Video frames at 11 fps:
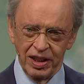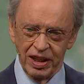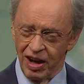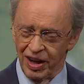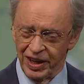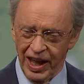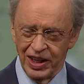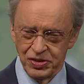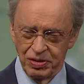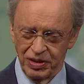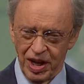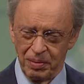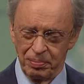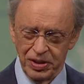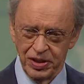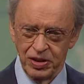God answering their
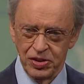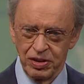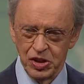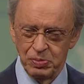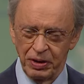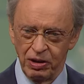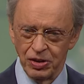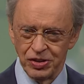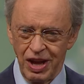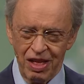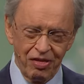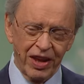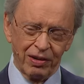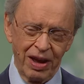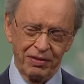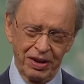petition is because they
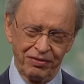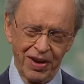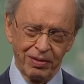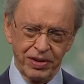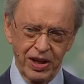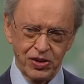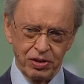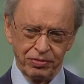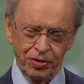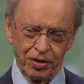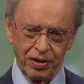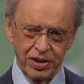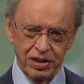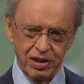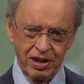don't have any foundation for it.